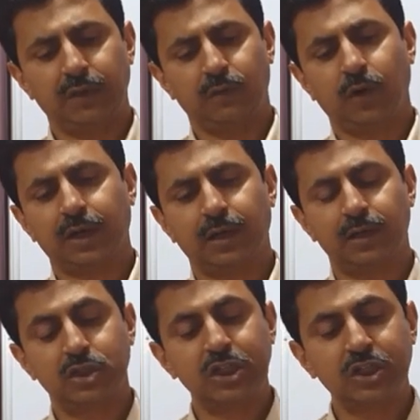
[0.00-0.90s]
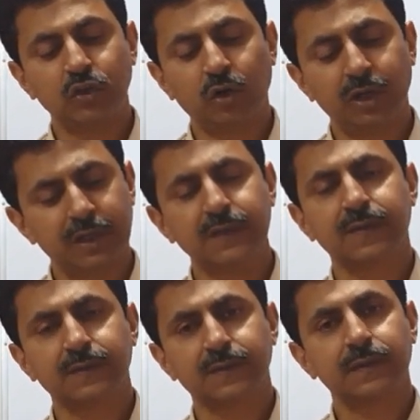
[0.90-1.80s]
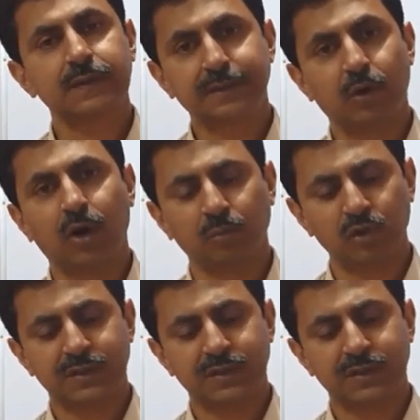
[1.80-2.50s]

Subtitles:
For GTO, it is almost